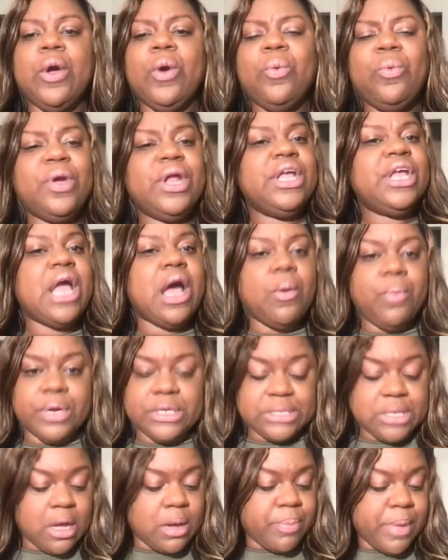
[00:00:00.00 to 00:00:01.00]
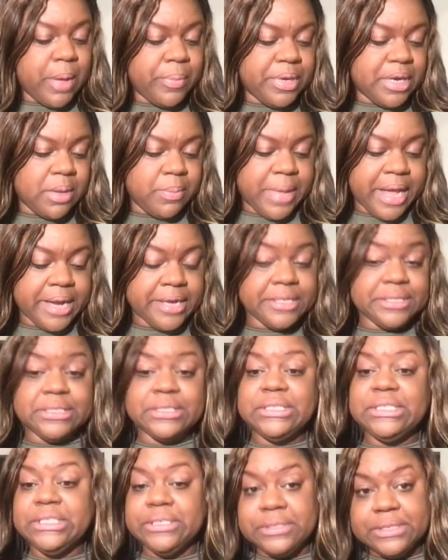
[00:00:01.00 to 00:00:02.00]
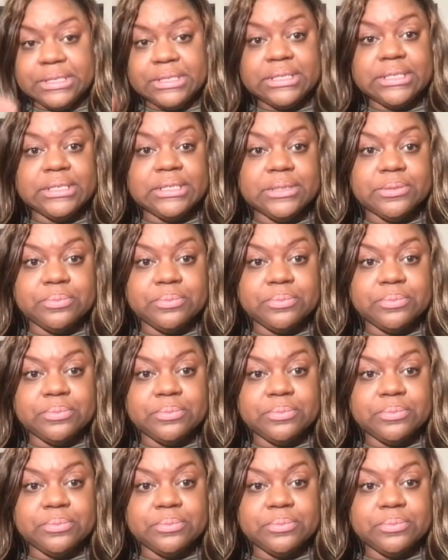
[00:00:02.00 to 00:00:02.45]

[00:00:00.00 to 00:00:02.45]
What do y'all want to talk about with the Commanders? Seriously.